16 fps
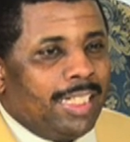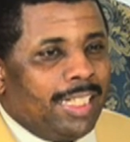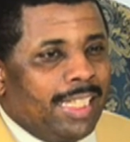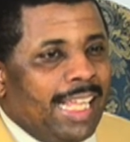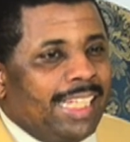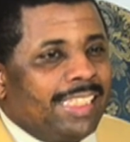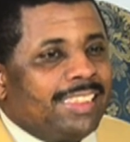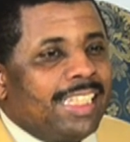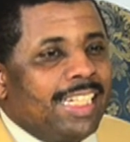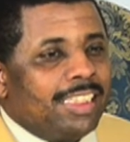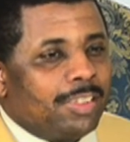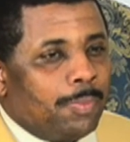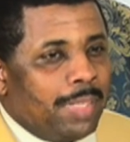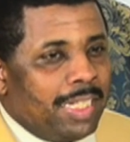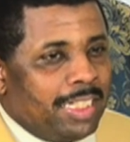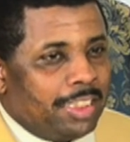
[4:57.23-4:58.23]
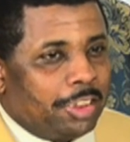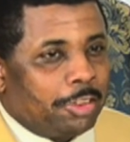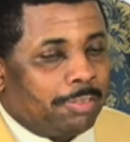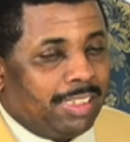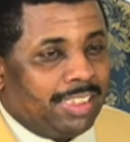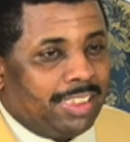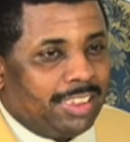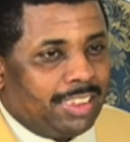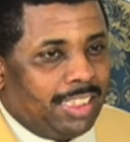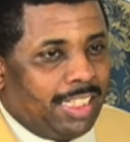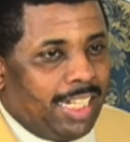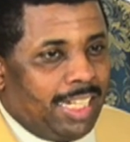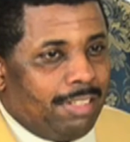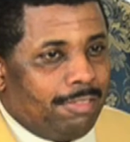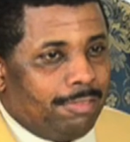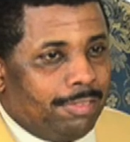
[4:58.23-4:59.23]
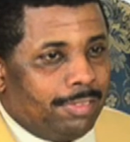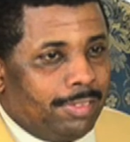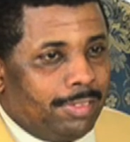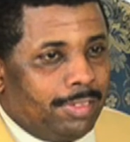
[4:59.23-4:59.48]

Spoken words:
that takes away the stresses of life.